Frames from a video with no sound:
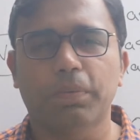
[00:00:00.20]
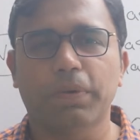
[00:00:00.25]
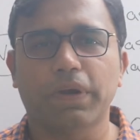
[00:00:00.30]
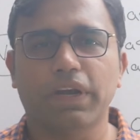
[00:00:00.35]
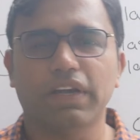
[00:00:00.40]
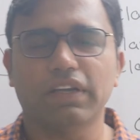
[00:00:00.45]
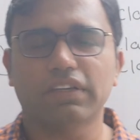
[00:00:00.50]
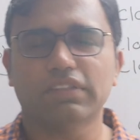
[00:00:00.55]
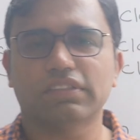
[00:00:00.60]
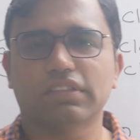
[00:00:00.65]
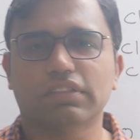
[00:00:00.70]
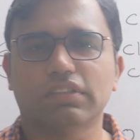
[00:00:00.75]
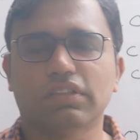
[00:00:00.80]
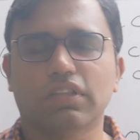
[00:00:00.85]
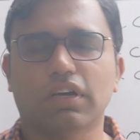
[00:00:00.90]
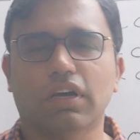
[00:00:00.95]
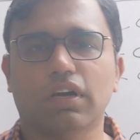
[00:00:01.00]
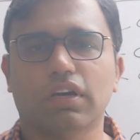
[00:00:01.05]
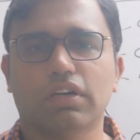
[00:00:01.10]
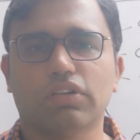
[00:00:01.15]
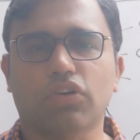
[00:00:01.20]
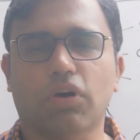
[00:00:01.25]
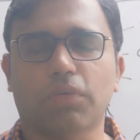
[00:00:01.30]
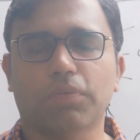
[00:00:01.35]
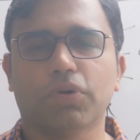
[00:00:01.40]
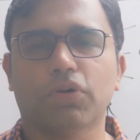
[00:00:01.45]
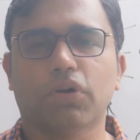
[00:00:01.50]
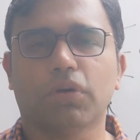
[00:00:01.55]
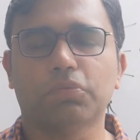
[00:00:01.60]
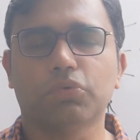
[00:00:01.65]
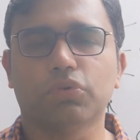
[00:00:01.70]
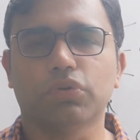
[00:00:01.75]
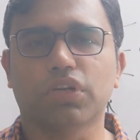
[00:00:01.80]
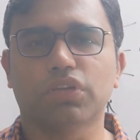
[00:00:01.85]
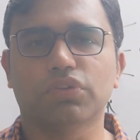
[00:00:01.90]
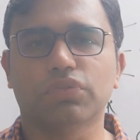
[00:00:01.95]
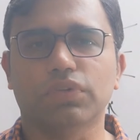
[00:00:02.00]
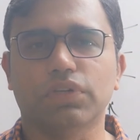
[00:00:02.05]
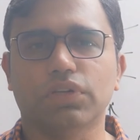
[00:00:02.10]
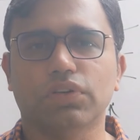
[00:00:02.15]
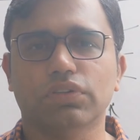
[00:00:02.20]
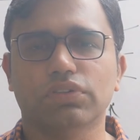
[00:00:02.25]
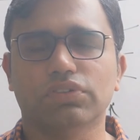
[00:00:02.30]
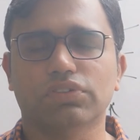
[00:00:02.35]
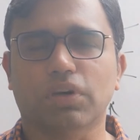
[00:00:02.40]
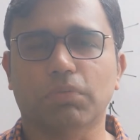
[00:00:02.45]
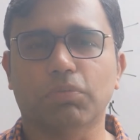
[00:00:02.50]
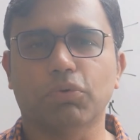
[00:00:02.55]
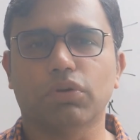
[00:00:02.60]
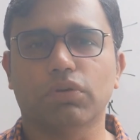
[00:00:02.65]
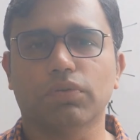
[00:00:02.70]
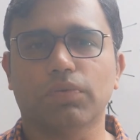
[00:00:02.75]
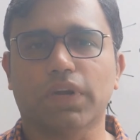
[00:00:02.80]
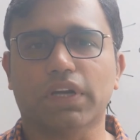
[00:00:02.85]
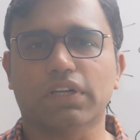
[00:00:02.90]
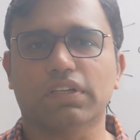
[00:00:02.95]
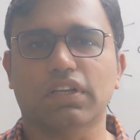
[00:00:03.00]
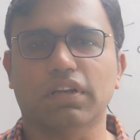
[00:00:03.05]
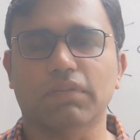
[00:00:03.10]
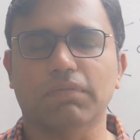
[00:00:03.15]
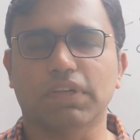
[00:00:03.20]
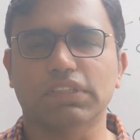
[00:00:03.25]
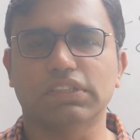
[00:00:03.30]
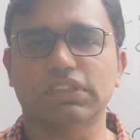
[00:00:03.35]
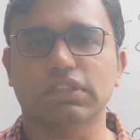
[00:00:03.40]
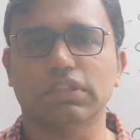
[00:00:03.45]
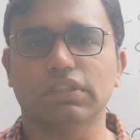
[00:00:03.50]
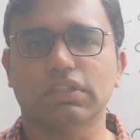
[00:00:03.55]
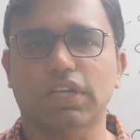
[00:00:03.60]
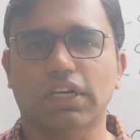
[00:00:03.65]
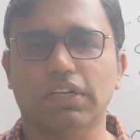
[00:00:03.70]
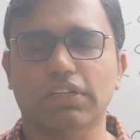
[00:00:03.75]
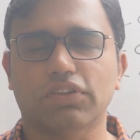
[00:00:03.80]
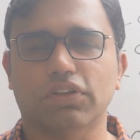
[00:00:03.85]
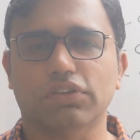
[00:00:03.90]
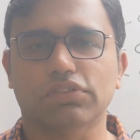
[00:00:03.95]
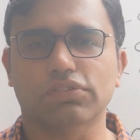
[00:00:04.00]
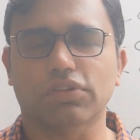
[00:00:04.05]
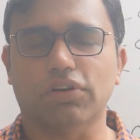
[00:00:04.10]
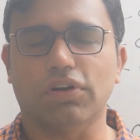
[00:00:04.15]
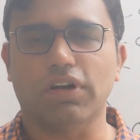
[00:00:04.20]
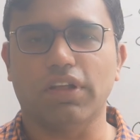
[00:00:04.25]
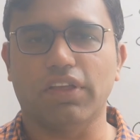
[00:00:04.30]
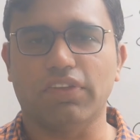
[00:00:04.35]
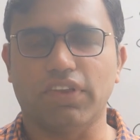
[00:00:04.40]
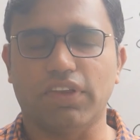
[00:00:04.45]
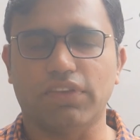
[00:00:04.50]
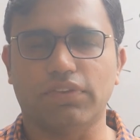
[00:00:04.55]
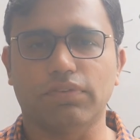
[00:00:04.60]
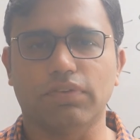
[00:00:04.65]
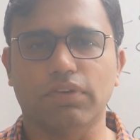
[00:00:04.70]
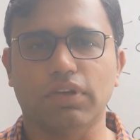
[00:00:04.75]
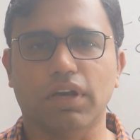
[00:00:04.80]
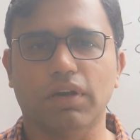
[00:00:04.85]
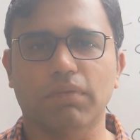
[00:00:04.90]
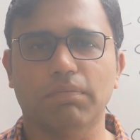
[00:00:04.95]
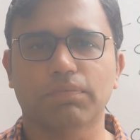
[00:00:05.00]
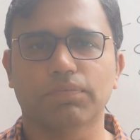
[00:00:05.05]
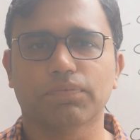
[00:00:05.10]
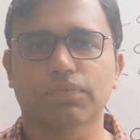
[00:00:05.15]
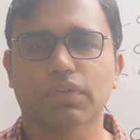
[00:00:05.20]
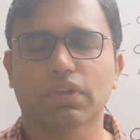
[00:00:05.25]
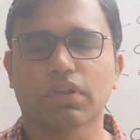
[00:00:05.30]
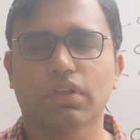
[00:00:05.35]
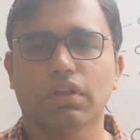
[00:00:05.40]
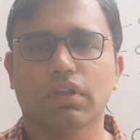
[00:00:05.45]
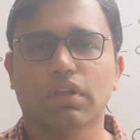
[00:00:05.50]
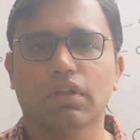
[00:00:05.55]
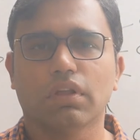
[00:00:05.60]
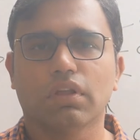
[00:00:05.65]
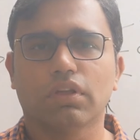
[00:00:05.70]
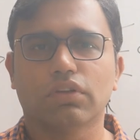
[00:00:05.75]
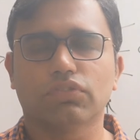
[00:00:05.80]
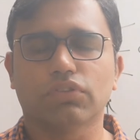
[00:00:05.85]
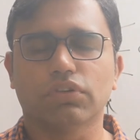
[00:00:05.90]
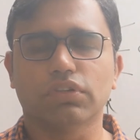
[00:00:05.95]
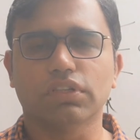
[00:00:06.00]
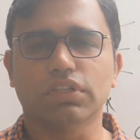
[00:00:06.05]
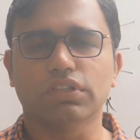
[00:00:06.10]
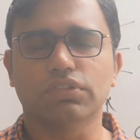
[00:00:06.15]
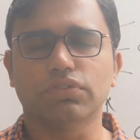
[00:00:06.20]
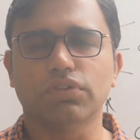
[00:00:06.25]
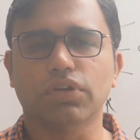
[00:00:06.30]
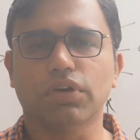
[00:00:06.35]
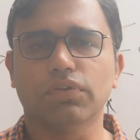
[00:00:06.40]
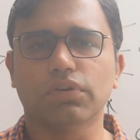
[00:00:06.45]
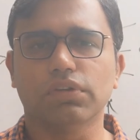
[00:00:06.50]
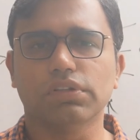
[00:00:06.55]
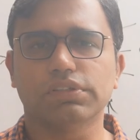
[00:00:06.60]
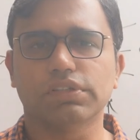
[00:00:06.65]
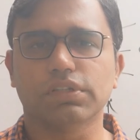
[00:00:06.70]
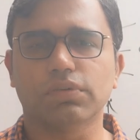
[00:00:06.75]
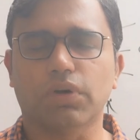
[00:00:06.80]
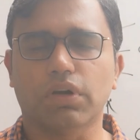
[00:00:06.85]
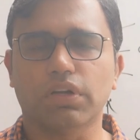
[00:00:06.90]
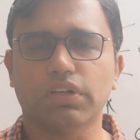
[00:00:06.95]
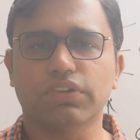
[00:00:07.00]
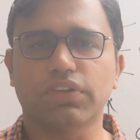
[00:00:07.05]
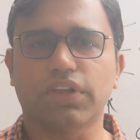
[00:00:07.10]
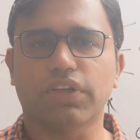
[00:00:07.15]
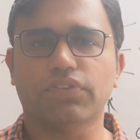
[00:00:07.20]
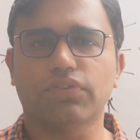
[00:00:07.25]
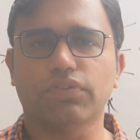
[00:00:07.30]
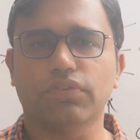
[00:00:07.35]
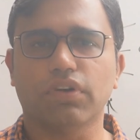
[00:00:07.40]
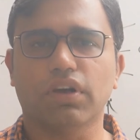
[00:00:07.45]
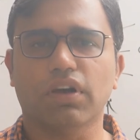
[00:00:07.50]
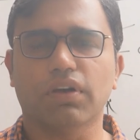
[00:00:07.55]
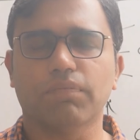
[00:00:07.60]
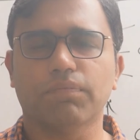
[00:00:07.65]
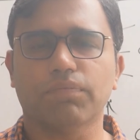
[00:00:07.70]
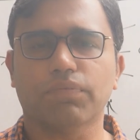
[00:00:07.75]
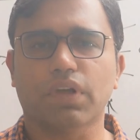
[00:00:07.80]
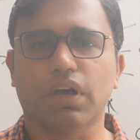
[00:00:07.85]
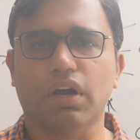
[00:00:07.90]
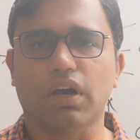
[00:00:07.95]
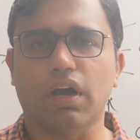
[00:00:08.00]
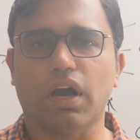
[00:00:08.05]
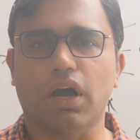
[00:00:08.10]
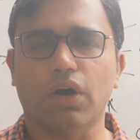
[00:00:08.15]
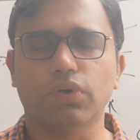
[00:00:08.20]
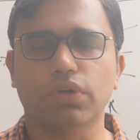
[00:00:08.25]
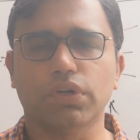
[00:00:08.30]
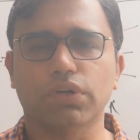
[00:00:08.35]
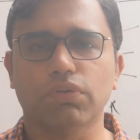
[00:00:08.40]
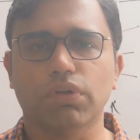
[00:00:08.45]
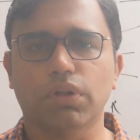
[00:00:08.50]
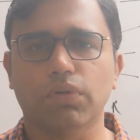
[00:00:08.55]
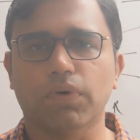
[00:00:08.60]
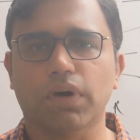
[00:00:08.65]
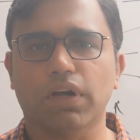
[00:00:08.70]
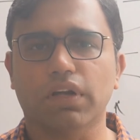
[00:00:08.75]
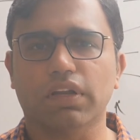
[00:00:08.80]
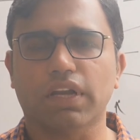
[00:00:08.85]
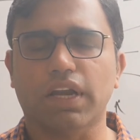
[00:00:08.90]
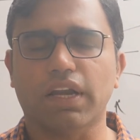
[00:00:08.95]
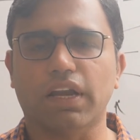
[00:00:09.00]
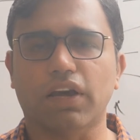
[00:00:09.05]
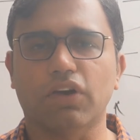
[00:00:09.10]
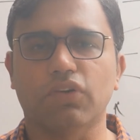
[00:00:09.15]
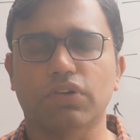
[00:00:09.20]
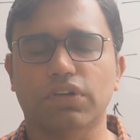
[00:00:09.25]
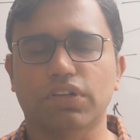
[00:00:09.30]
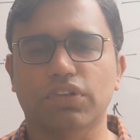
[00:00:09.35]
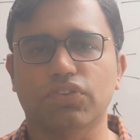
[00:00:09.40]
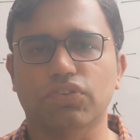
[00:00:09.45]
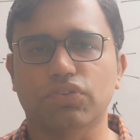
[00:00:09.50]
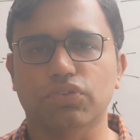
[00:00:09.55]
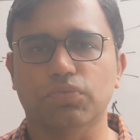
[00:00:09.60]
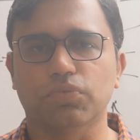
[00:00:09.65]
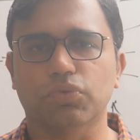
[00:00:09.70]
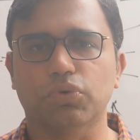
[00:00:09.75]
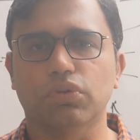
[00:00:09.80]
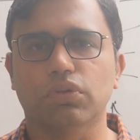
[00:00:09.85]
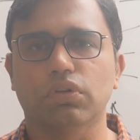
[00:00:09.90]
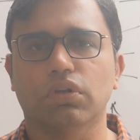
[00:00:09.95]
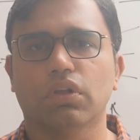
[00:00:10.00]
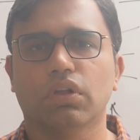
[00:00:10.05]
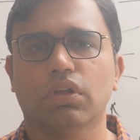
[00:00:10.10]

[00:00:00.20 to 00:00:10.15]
friends, the topic of today's video is support vector machine, that is also called as SVM. So in this video we will see what is SVM, how it will work and how it is useful